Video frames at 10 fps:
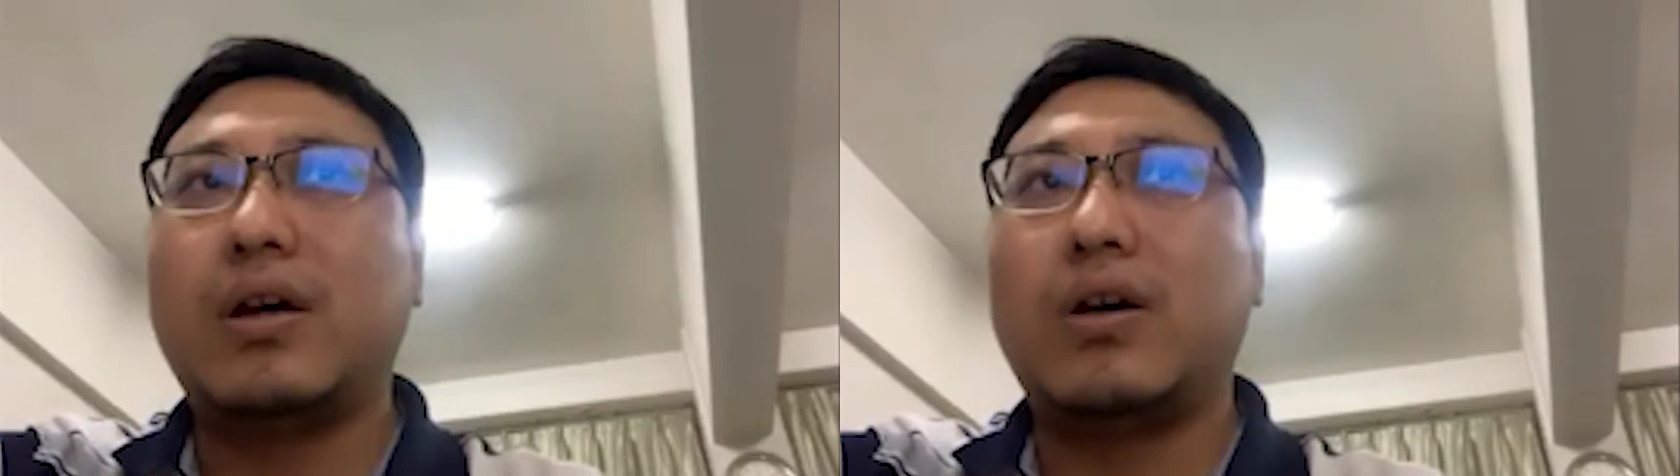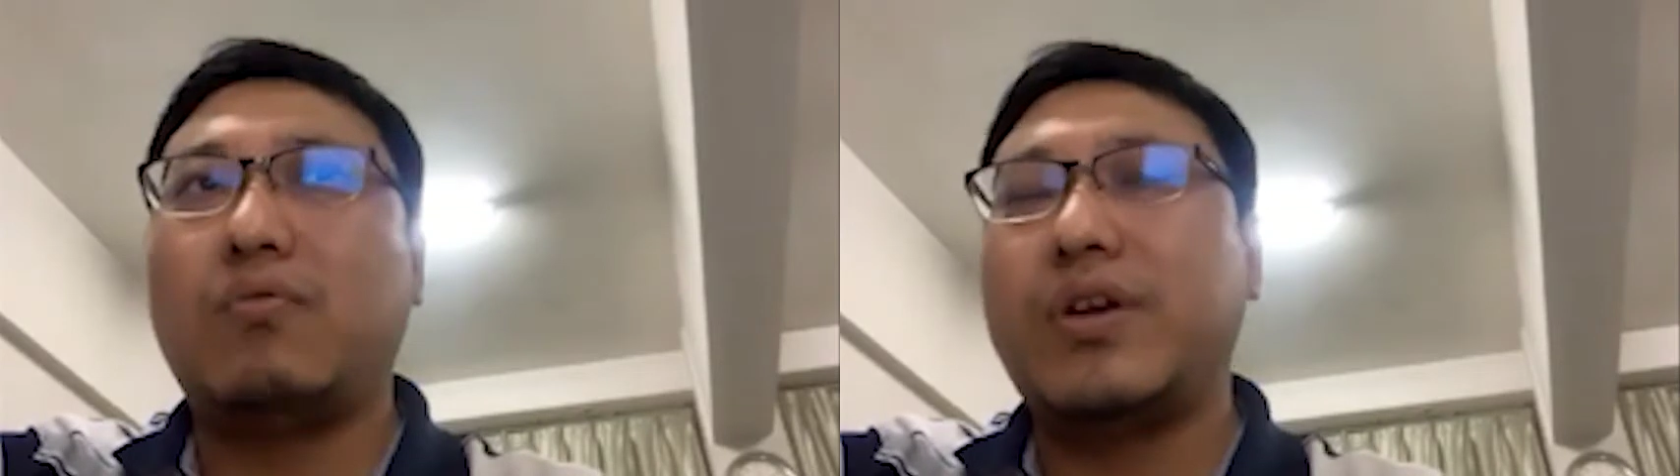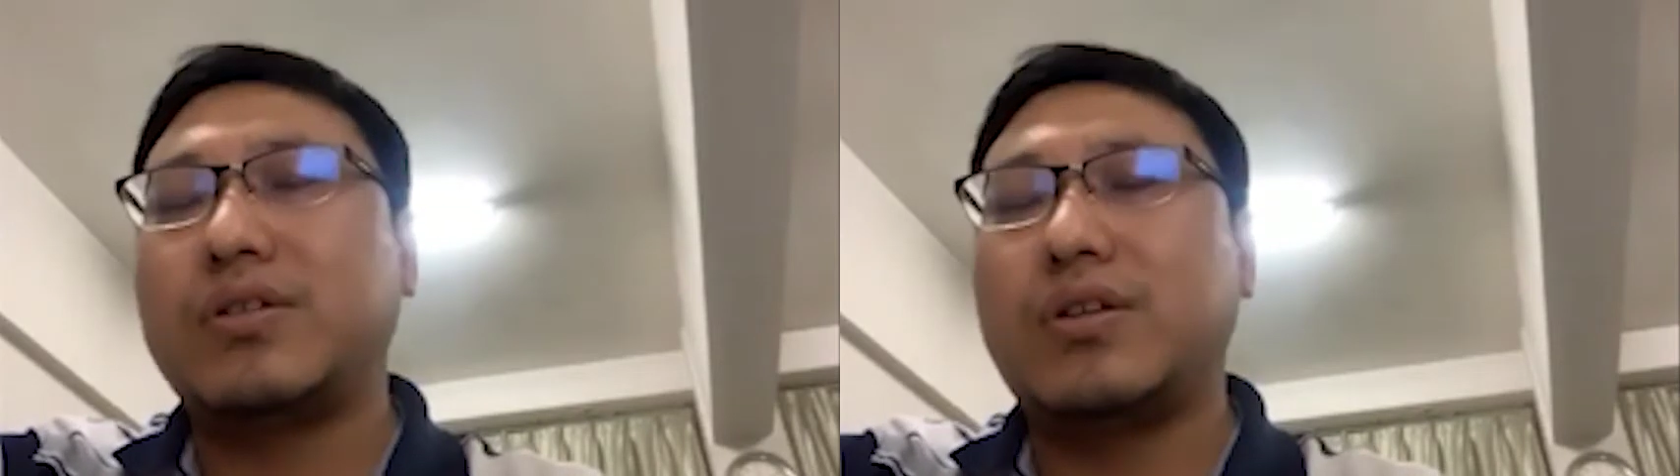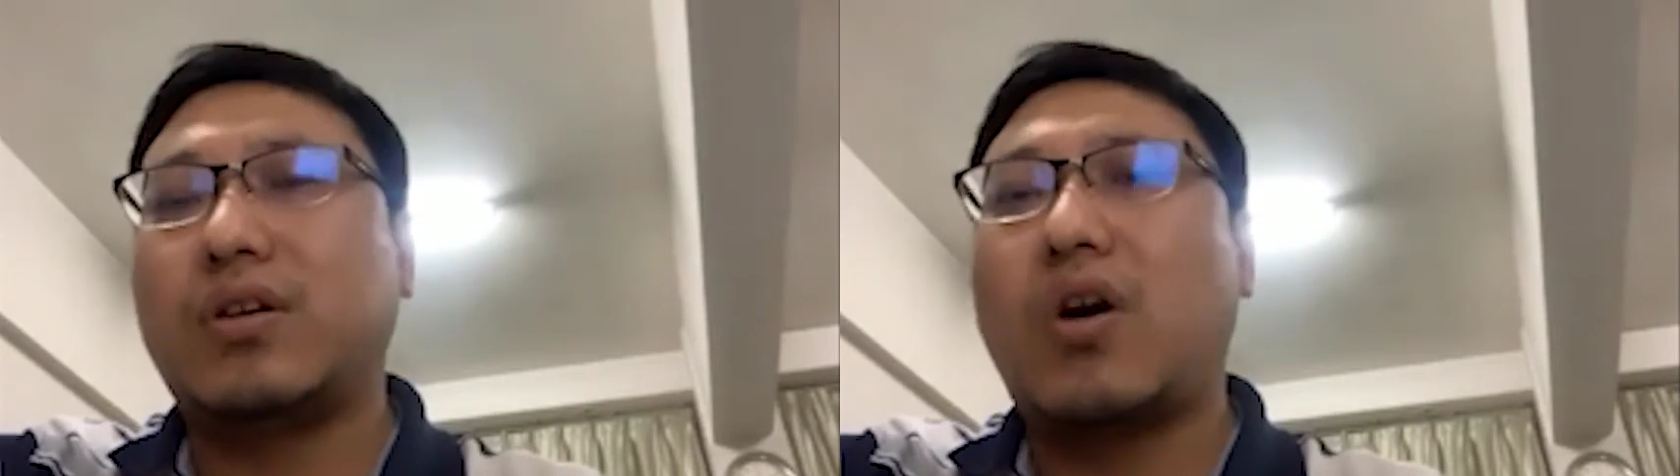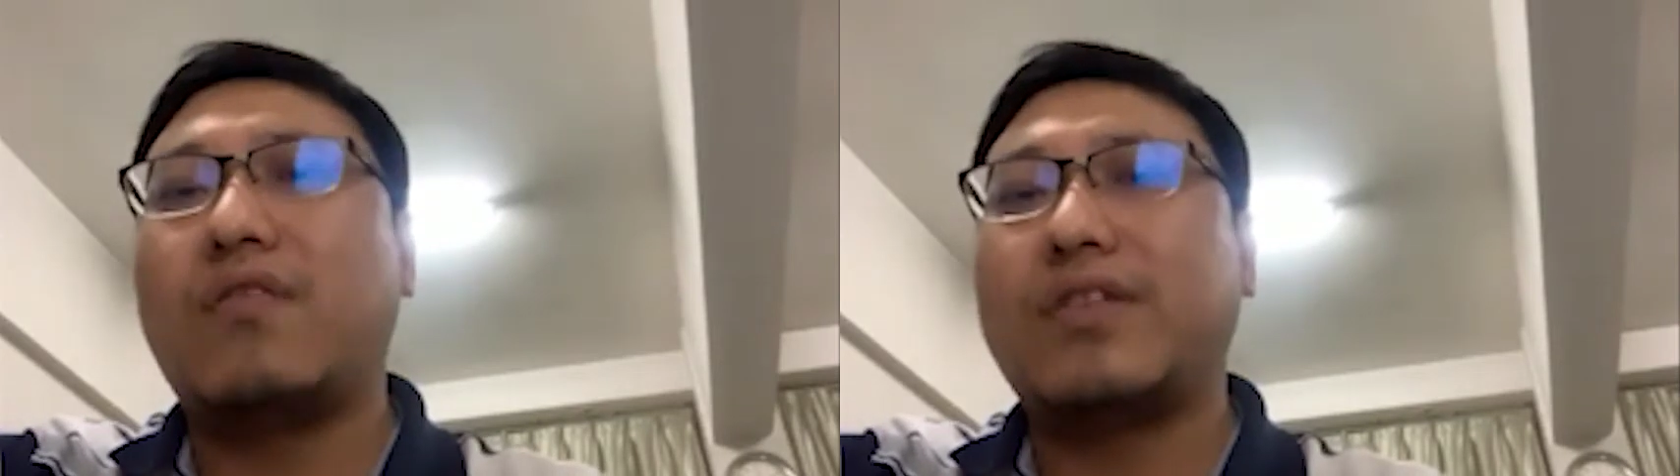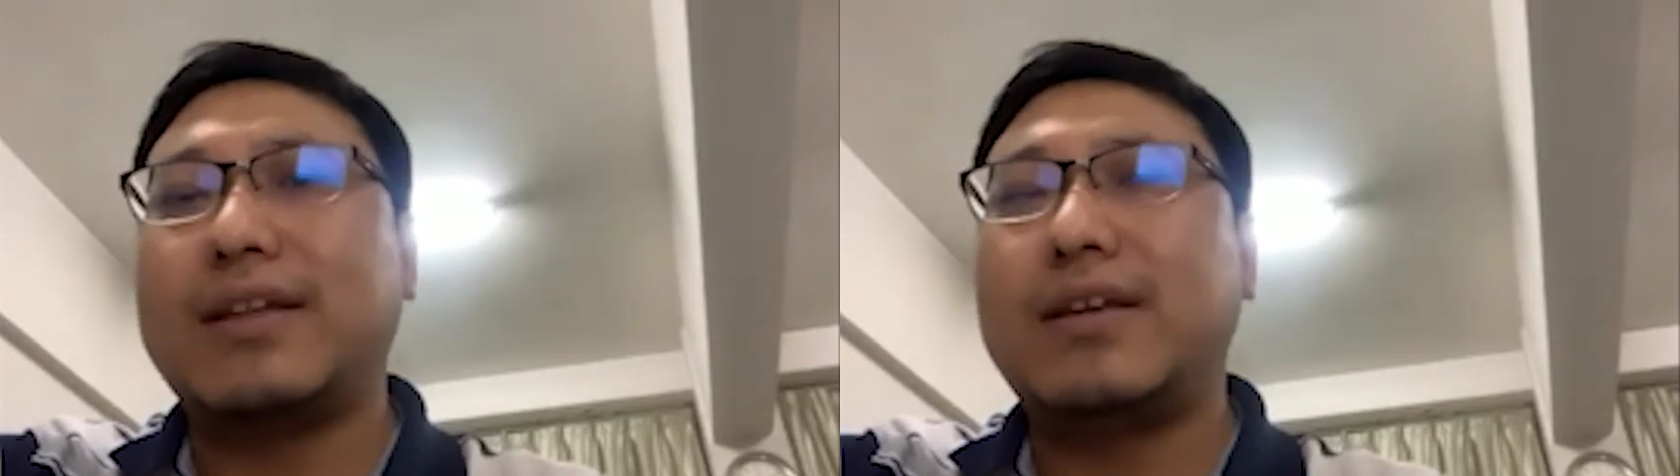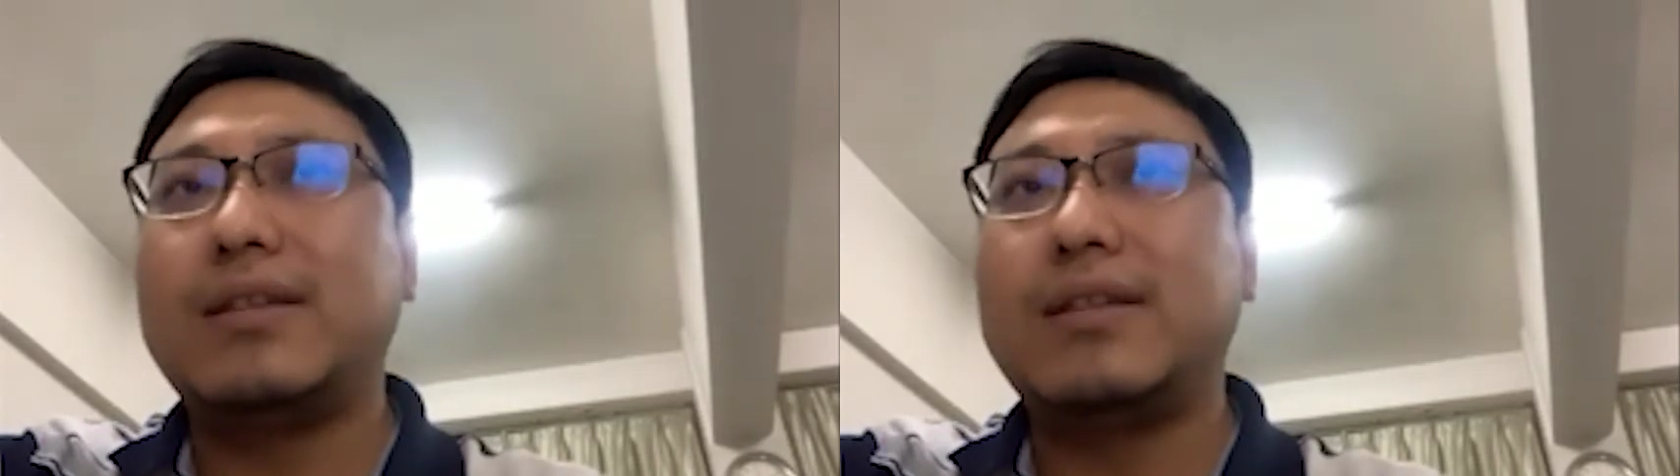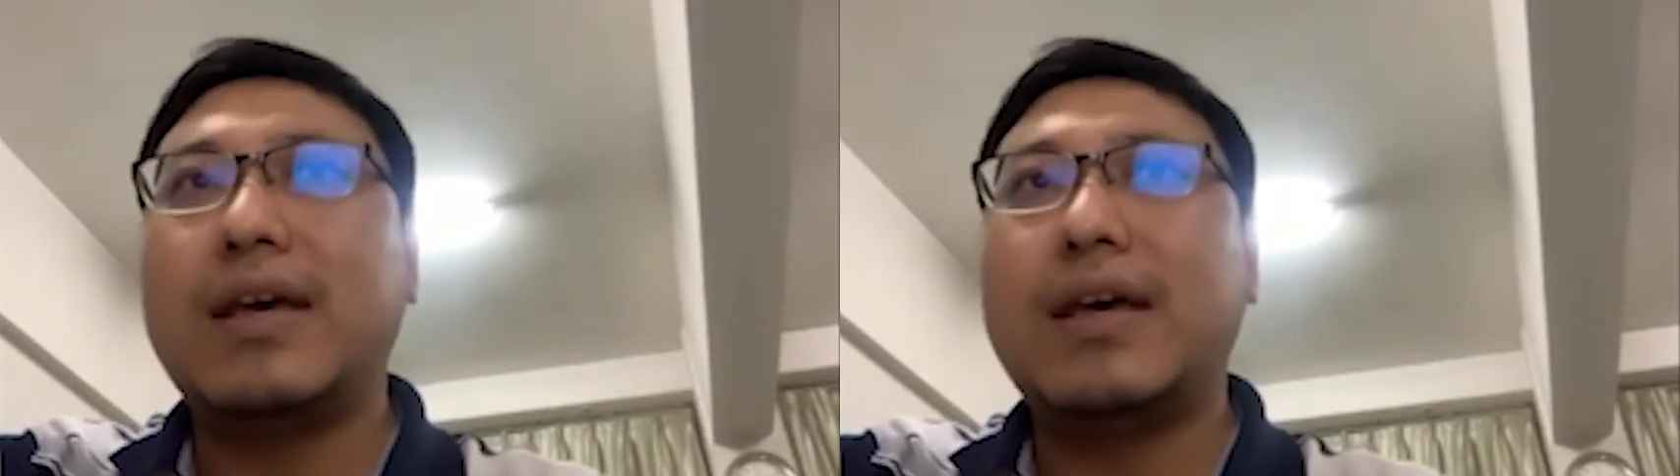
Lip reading: with COVID-19.